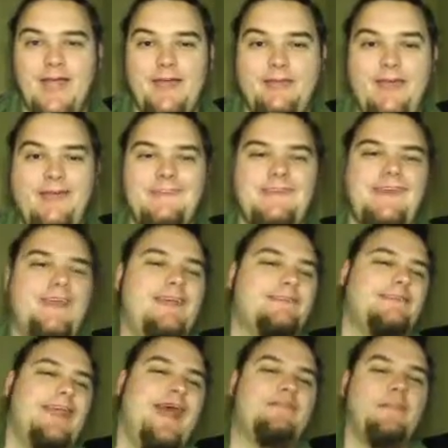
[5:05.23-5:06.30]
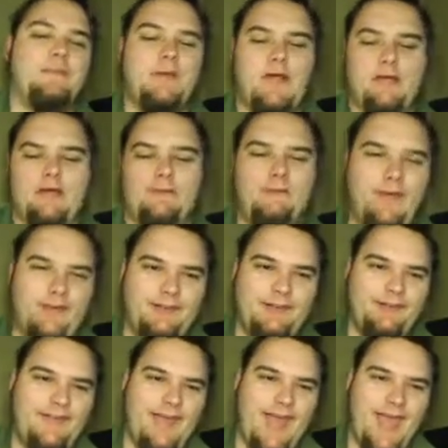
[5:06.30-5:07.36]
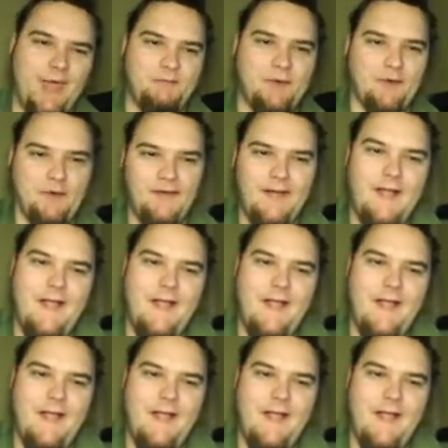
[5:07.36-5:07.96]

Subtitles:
And they teased Captain America wielding the hammer.